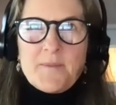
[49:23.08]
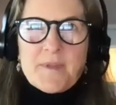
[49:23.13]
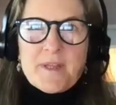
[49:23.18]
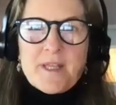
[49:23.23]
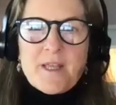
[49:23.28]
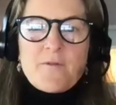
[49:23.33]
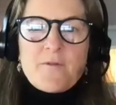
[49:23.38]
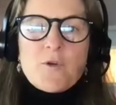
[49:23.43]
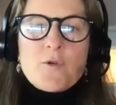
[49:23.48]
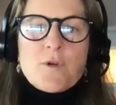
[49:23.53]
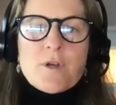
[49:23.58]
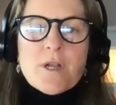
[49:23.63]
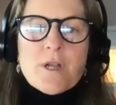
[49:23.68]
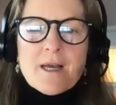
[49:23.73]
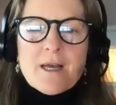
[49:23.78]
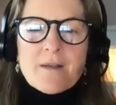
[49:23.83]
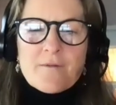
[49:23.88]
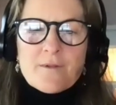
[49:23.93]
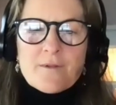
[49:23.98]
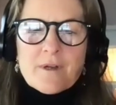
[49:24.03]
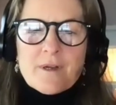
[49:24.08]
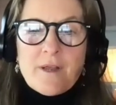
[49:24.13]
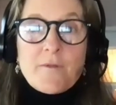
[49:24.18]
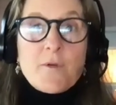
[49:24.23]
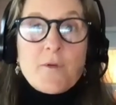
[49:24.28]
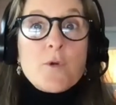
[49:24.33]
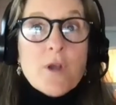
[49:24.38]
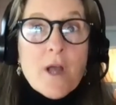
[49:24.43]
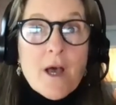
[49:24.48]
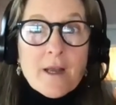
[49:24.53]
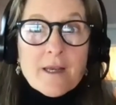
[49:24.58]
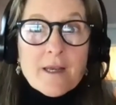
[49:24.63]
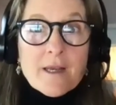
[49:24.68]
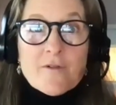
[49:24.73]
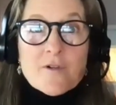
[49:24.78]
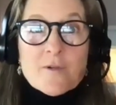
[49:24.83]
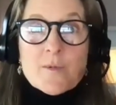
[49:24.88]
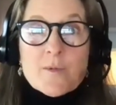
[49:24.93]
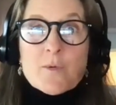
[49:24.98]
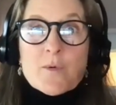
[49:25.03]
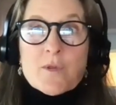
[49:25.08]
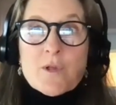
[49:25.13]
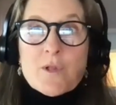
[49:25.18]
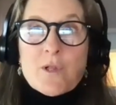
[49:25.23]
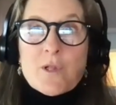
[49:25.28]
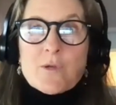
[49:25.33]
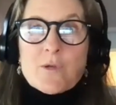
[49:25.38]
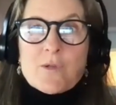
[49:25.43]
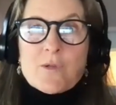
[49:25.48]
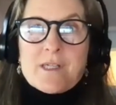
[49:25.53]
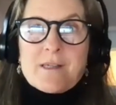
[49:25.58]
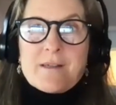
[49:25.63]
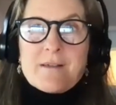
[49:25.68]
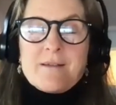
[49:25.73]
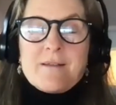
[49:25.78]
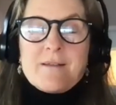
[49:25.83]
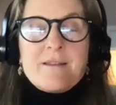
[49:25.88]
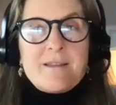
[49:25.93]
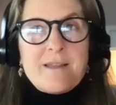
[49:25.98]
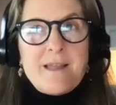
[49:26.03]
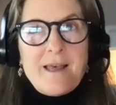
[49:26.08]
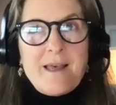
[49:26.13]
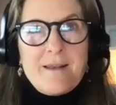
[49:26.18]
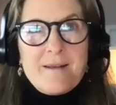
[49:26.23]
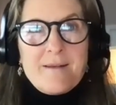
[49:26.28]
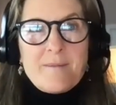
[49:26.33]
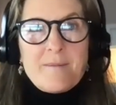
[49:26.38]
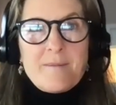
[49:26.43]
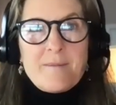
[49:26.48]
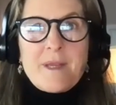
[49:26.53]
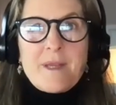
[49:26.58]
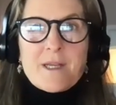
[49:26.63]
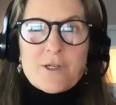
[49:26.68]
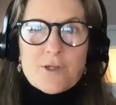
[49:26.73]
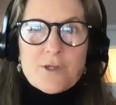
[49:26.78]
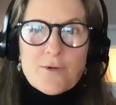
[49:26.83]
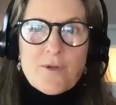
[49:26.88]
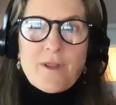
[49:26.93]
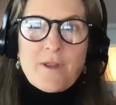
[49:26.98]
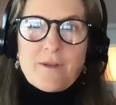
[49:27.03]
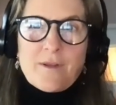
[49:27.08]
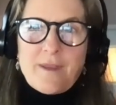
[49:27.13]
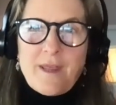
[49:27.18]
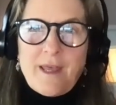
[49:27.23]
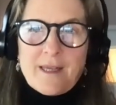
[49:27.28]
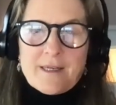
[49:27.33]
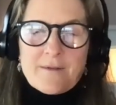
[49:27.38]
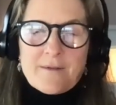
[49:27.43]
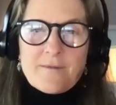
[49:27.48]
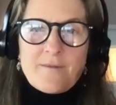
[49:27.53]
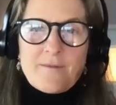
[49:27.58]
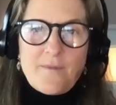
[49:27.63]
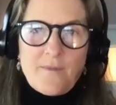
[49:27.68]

if you're not comfortable with closing, then make sure that